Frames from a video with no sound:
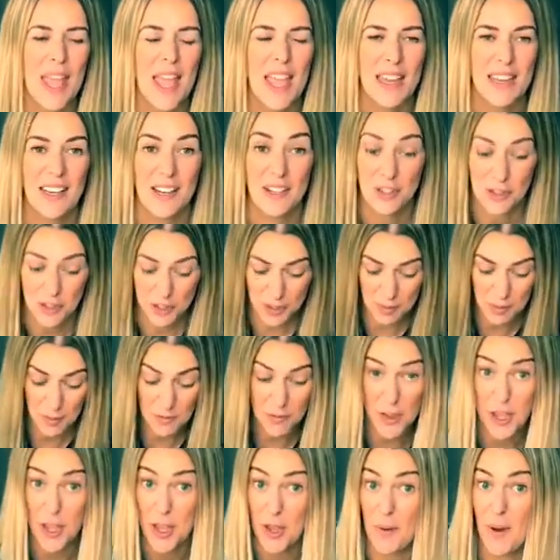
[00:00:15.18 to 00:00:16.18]
Now some of
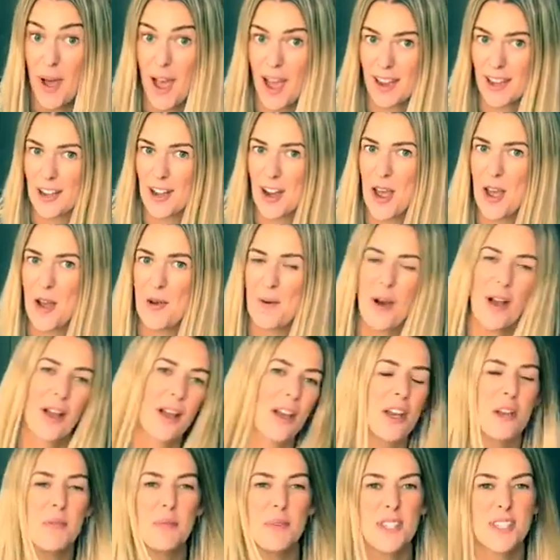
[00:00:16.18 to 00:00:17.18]
you, I know, are
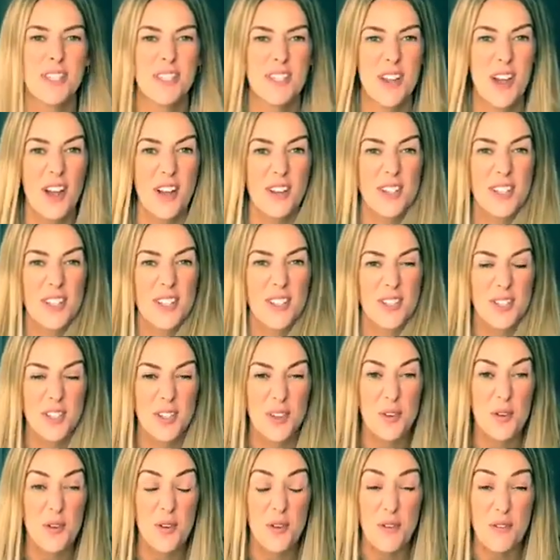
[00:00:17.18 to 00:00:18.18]
going to be starting
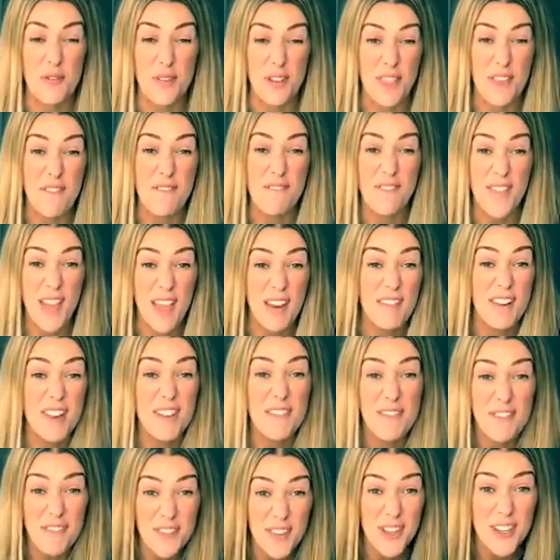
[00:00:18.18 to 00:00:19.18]
school for the very
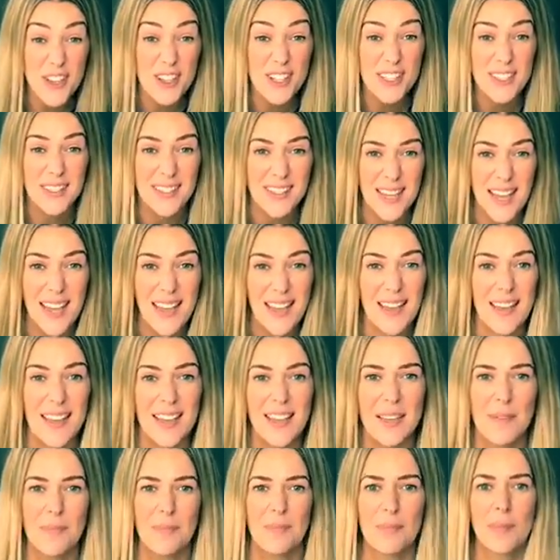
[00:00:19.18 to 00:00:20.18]
first
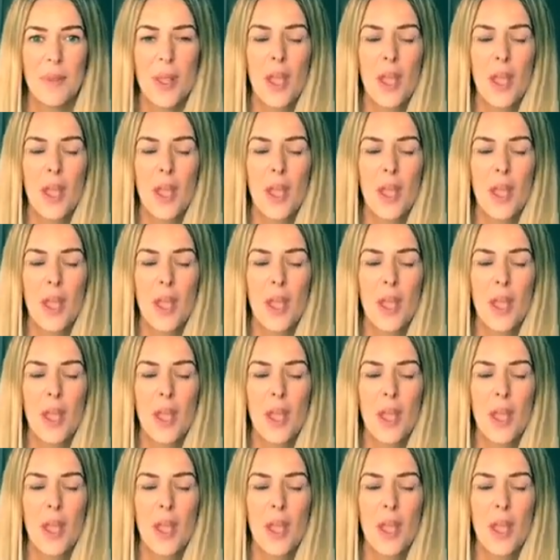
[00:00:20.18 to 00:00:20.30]
time.